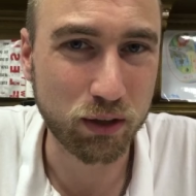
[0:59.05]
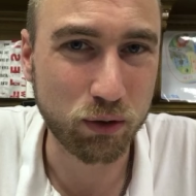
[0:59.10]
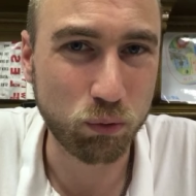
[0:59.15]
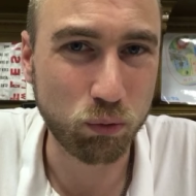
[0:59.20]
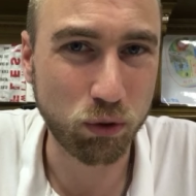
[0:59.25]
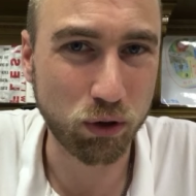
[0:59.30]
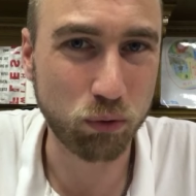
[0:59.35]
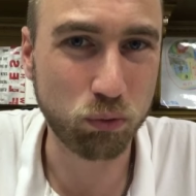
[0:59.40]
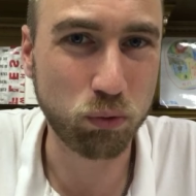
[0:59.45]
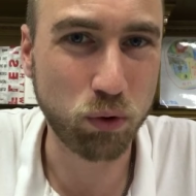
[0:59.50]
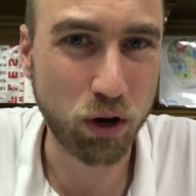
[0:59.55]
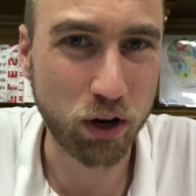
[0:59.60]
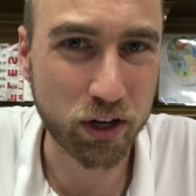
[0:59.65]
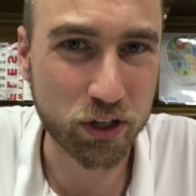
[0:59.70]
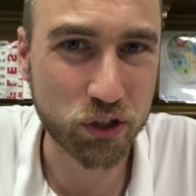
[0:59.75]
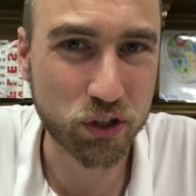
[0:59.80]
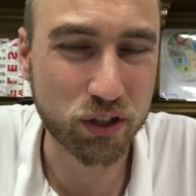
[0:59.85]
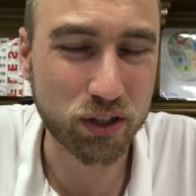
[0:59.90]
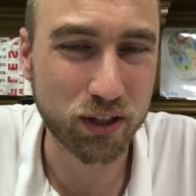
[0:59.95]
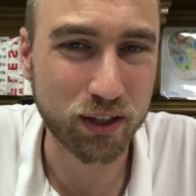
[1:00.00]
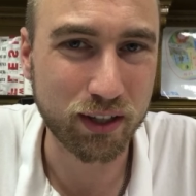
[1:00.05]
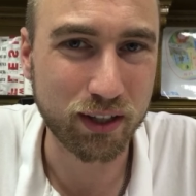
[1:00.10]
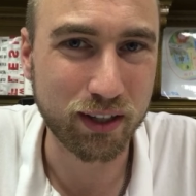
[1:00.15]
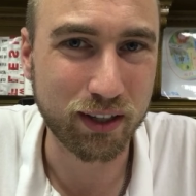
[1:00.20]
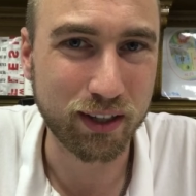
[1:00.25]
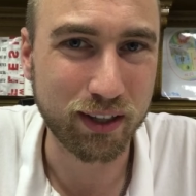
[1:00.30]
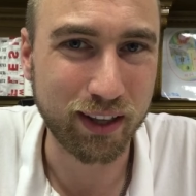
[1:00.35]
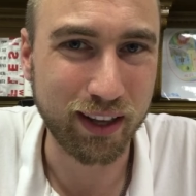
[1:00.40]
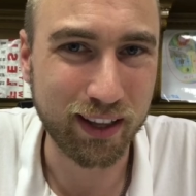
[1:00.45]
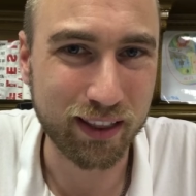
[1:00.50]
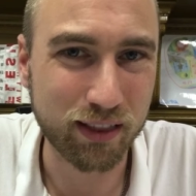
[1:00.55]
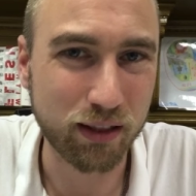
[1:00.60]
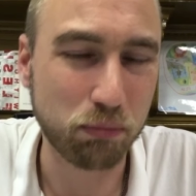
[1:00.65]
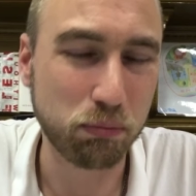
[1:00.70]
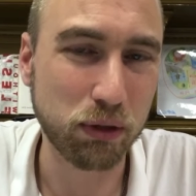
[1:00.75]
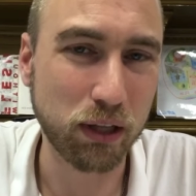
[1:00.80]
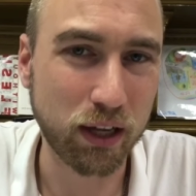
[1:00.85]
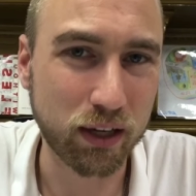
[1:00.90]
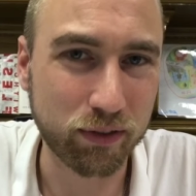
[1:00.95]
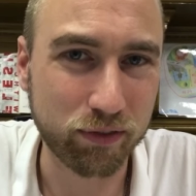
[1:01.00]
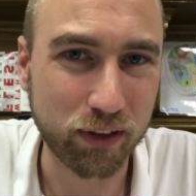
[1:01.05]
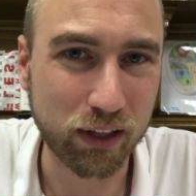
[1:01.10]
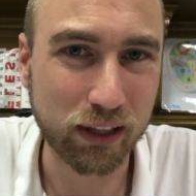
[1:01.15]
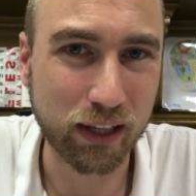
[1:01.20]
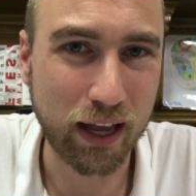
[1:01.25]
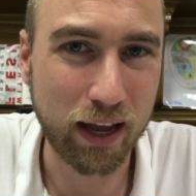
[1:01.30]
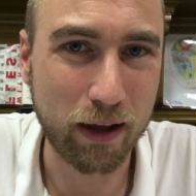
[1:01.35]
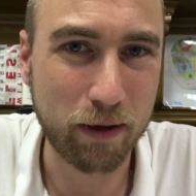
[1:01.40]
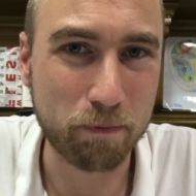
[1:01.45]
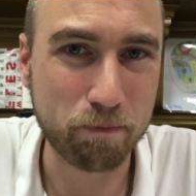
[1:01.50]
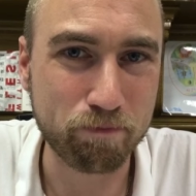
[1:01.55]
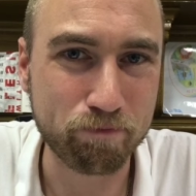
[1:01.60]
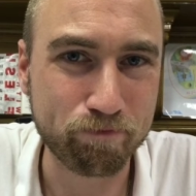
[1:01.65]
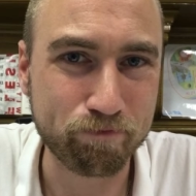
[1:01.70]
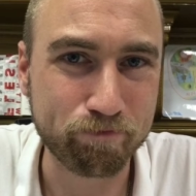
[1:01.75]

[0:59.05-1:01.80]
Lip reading: We're washed in the blood of the Lamb